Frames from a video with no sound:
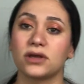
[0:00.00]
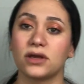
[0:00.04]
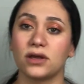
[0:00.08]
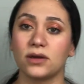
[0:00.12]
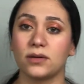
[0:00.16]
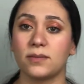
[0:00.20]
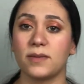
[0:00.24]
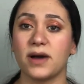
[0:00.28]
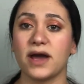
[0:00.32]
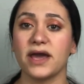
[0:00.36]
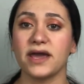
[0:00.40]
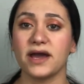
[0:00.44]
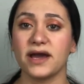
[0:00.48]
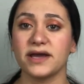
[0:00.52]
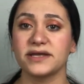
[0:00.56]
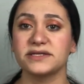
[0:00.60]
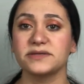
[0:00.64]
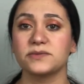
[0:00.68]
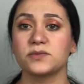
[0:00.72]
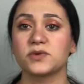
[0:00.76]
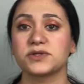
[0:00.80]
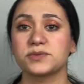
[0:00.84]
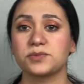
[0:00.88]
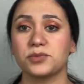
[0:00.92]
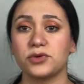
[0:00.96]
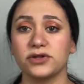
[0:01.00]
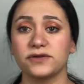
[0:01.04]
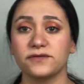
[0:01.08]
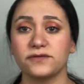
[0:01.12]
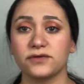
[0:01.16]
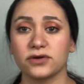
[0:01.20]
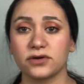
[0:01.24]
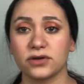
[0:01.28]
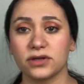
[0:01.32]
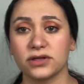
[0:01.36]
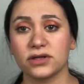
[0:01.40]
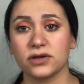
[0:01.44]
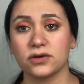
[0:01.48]
My item was pulled
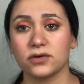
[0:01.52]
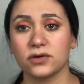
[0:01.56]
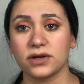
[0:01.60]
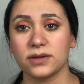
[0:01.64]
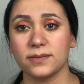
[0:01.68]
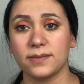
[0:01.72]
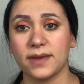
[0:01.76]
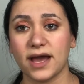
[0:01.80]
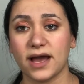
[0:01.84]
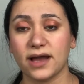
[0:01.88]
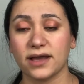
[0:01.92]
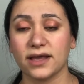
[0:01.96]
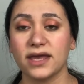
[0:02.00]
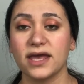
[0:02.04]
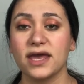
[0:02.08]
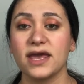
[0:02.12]
in a goodie bag,